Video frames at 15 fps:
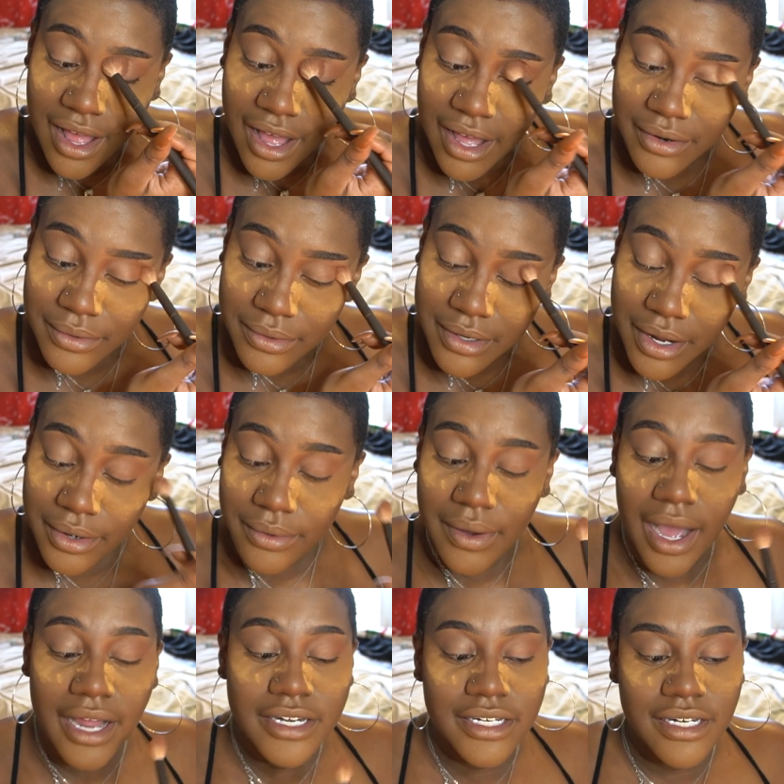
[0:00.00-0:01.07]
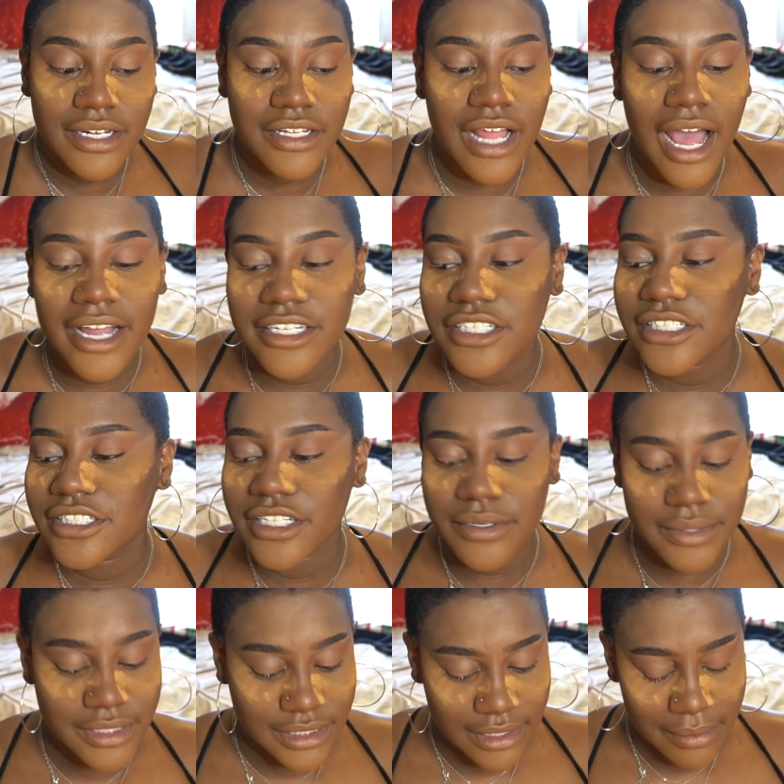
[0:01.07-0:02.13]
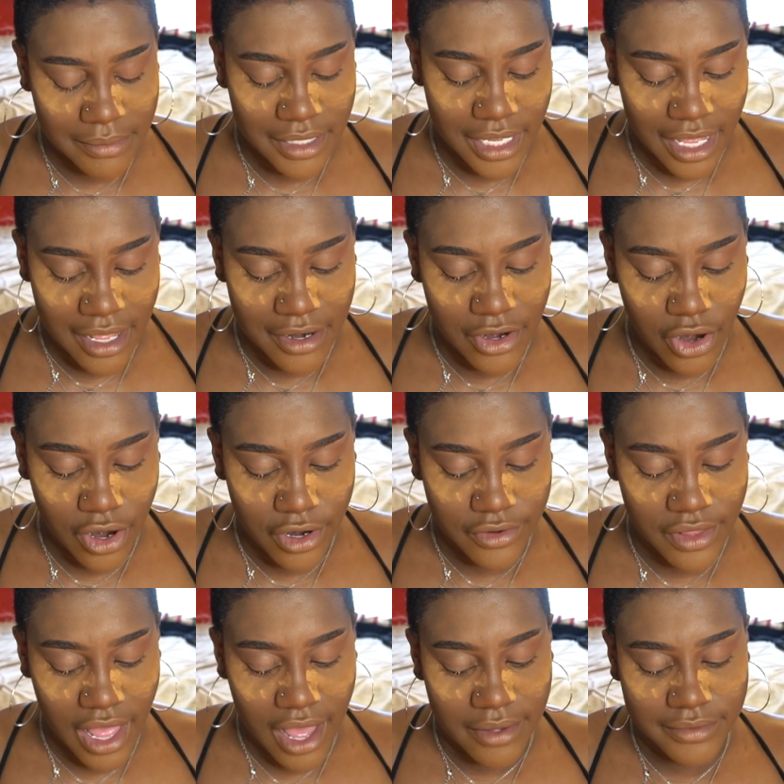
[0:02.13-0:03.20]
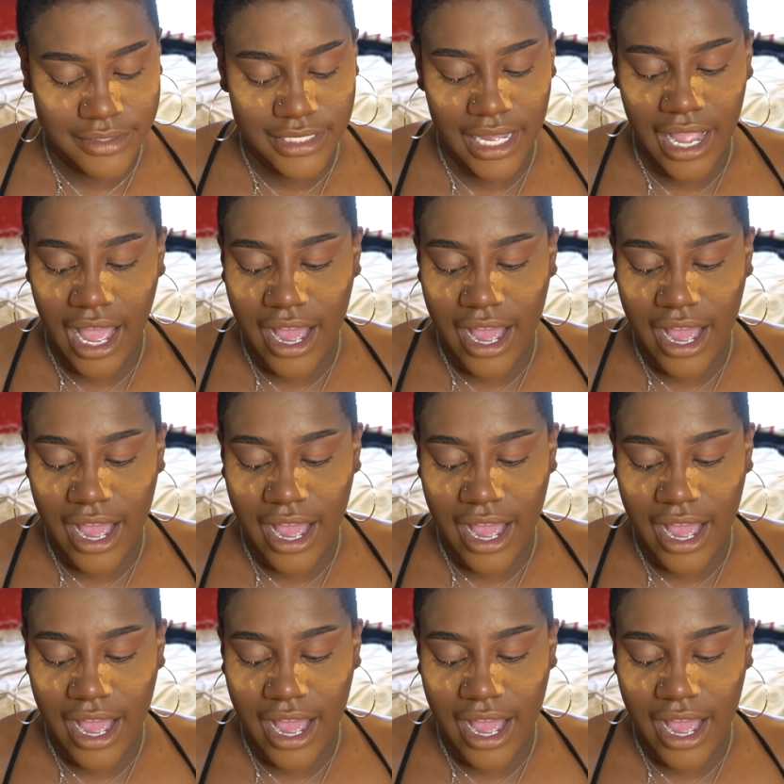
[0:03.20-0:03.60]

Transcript: I don't know. I just, there was something in her that I was like,